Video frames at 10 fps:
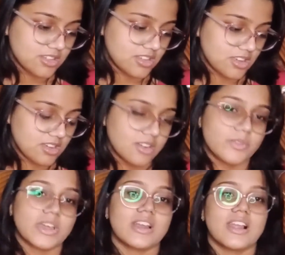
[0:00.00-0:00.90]
yeah,
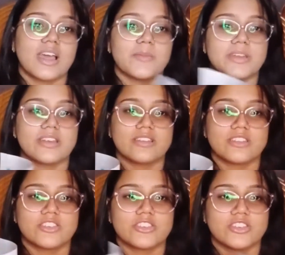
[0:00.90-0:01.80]
we gotta laminate
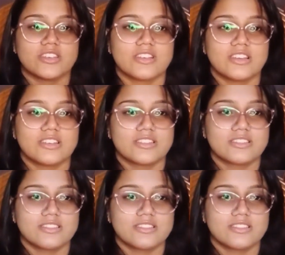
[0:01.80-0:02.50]
this shit. Like,